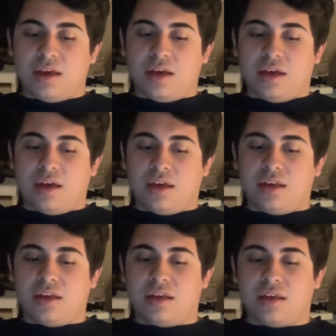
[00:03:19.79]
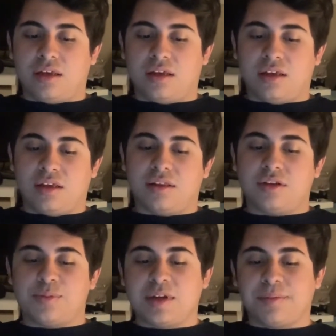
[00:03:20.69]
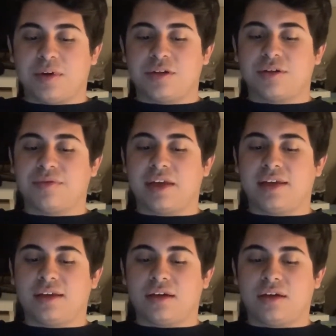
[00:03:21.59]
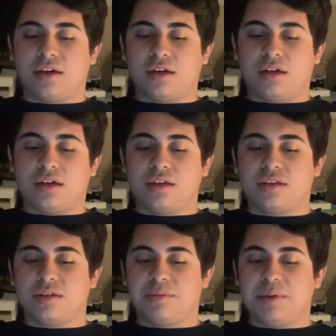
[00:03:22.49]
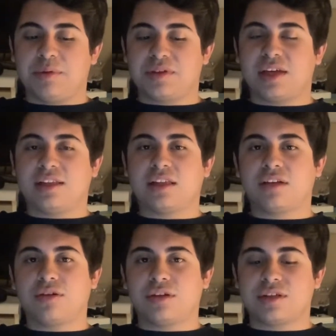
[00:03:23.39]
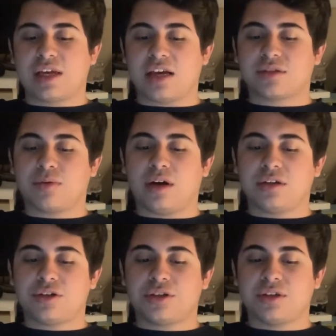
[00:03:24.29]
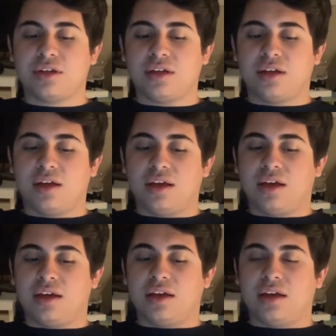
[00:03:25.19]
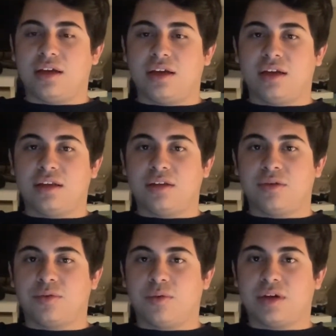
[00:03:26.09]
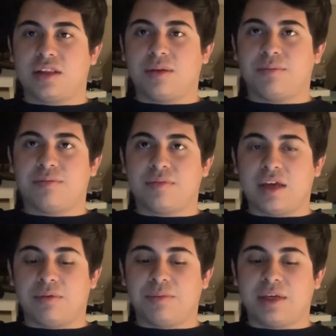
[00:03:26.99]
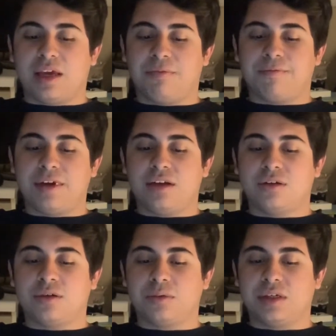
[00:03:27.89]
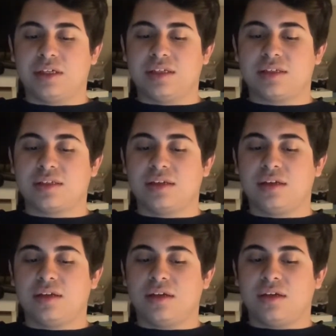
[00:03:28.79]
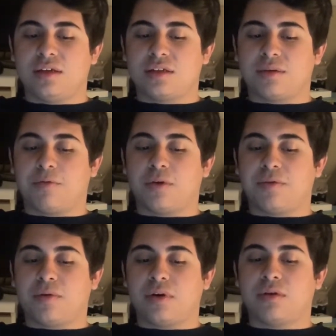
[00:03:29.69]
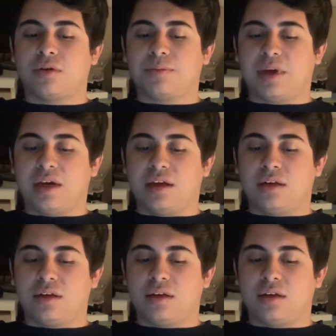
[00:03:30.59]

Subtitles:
And there's been a bunch of like people saying that they're the Sasquatch, and one of them that became fatal was some 44-year-old man.